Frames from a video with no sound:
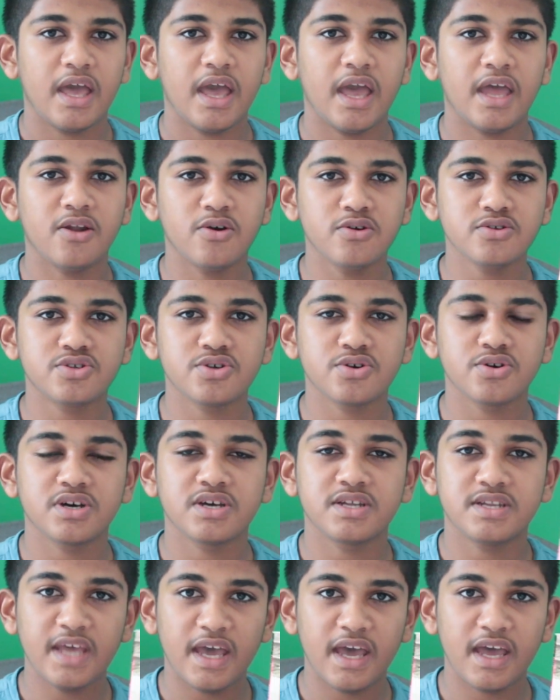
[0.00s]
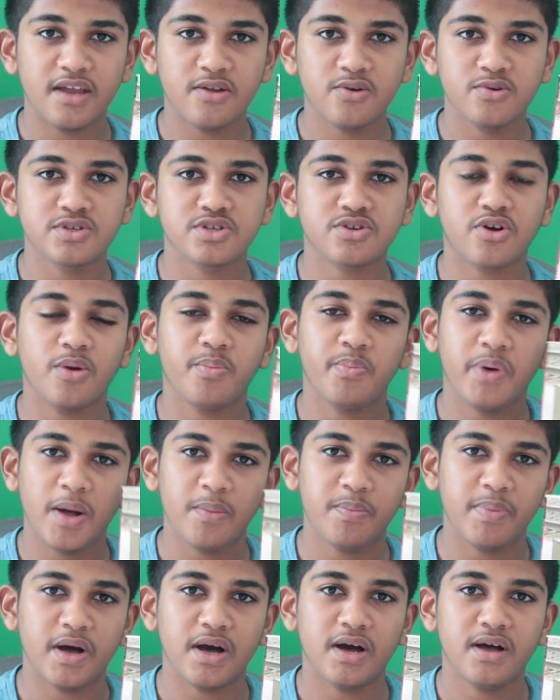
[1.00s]
And also her dad, who is called
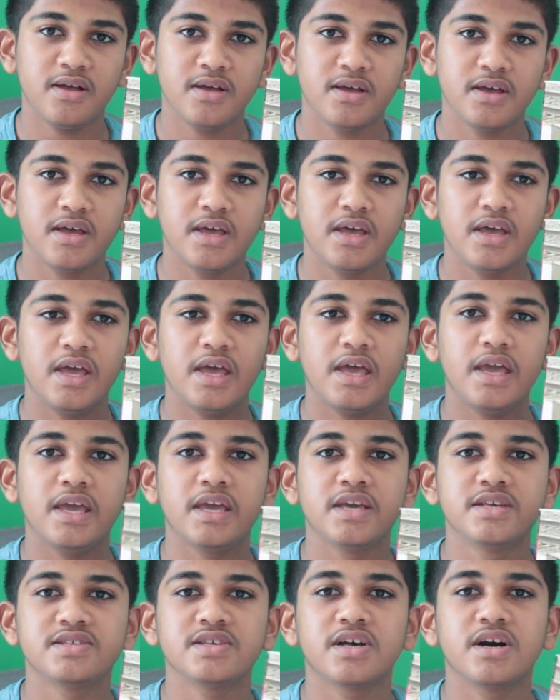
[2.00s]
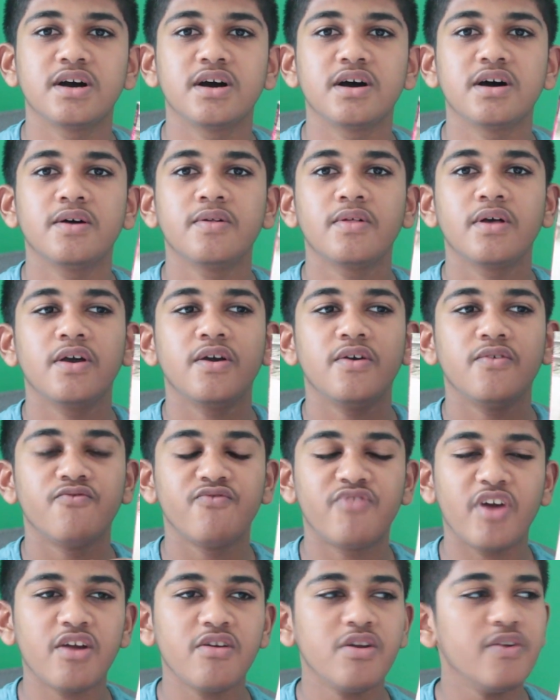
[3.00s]
Papa, is a
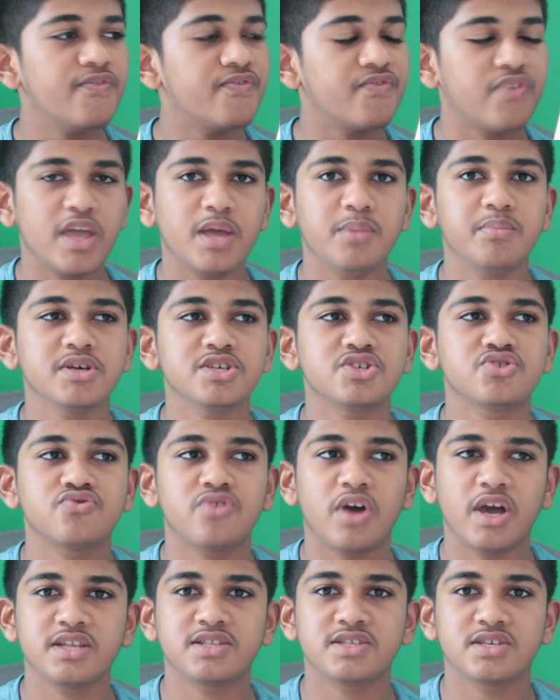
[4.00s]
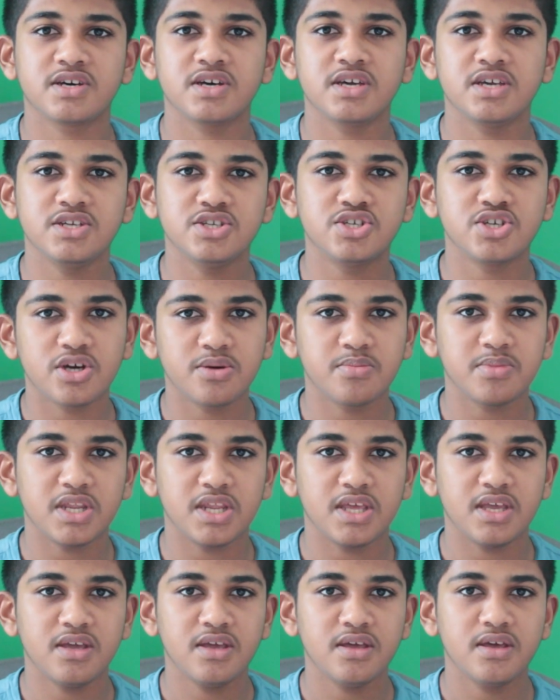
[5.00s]
very famous writer in
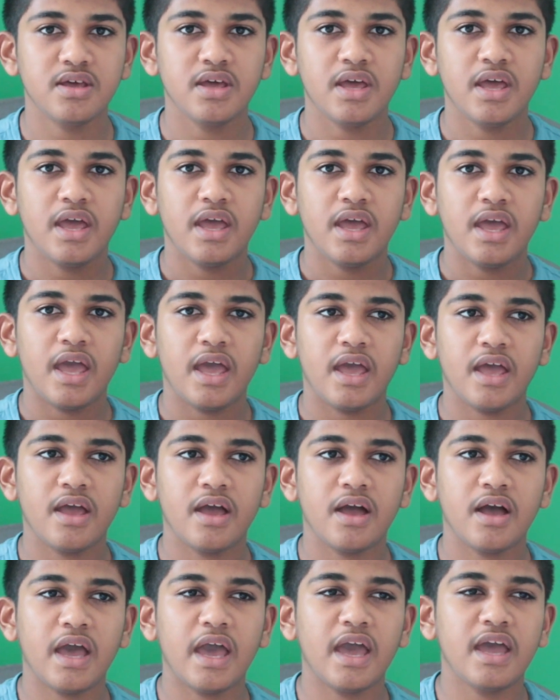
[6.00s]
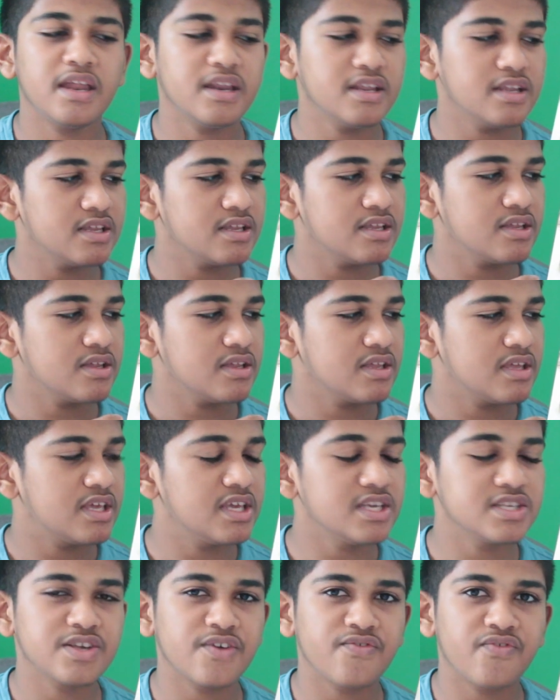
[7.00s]
Germany. And
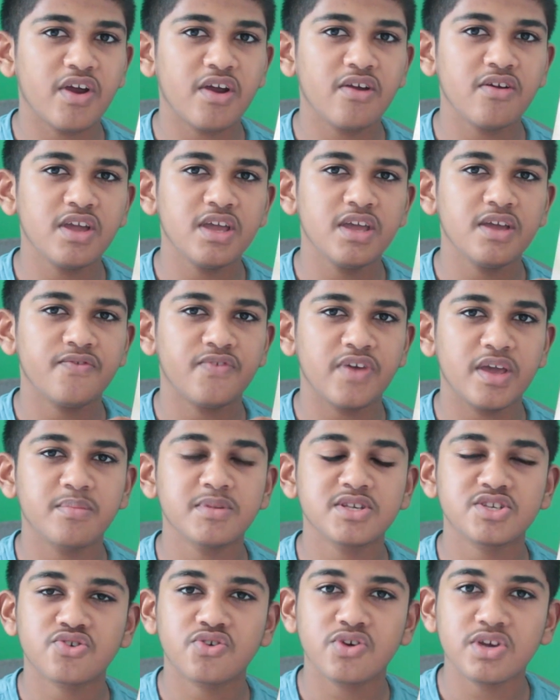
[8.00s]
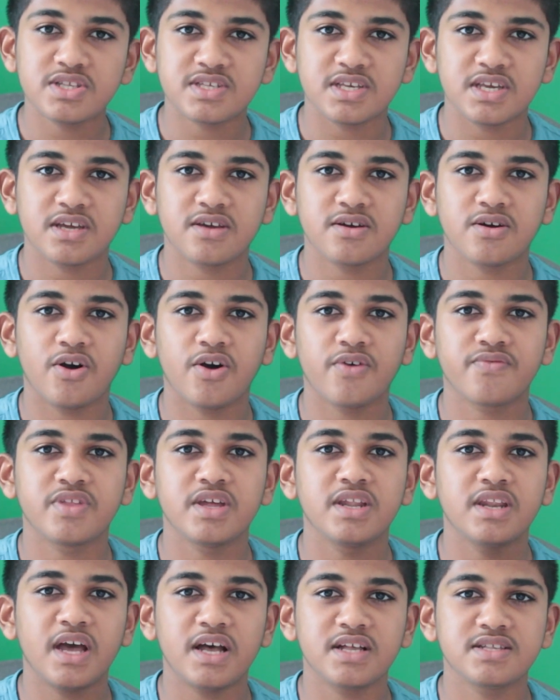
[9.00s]
he's a very famous critic of
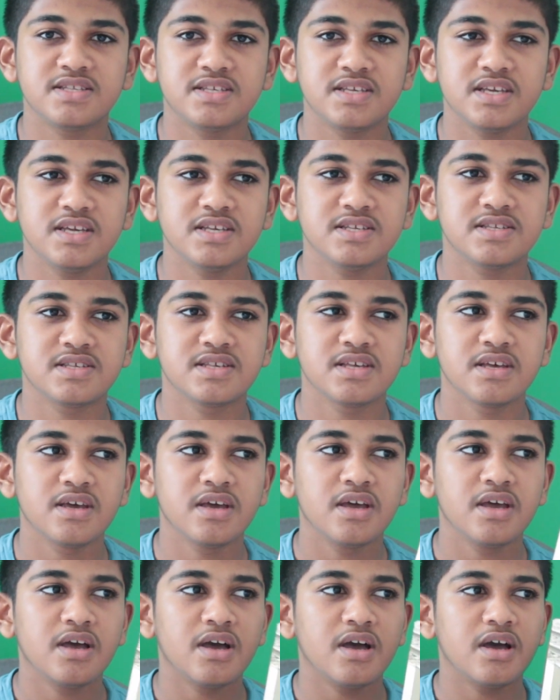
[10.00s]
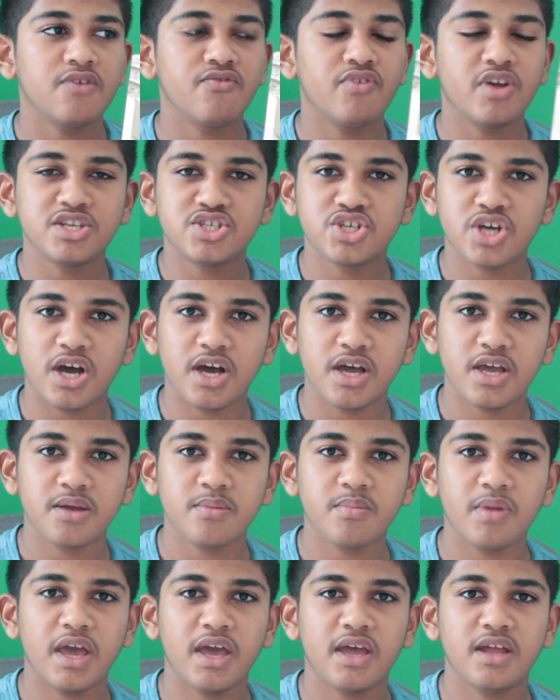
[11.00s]
the Nazis'
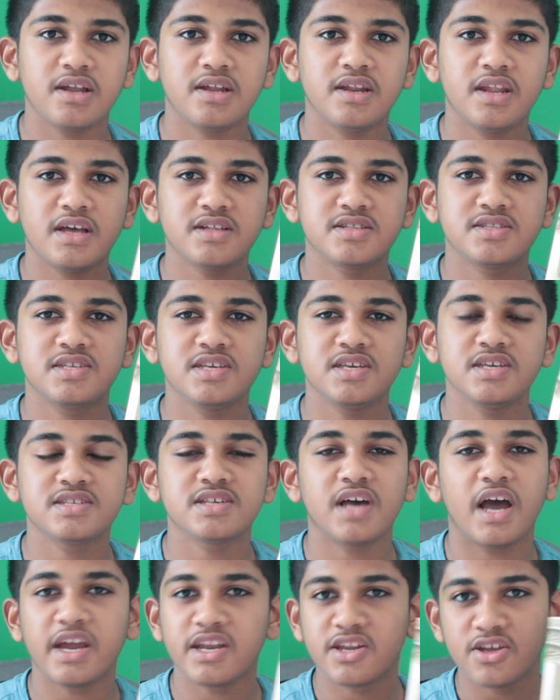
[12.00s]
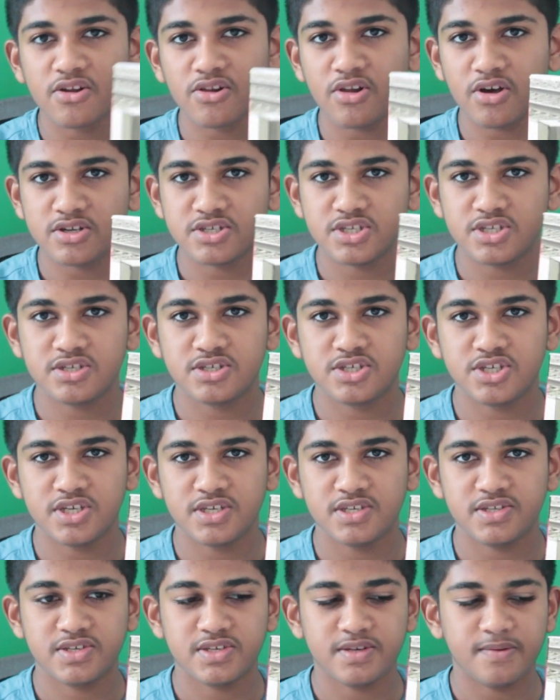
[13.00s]
regime and Nazis'
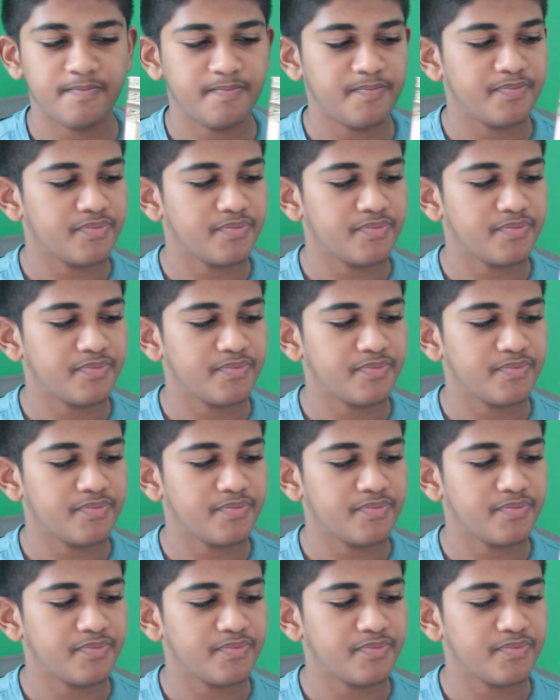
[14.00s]
ideologies.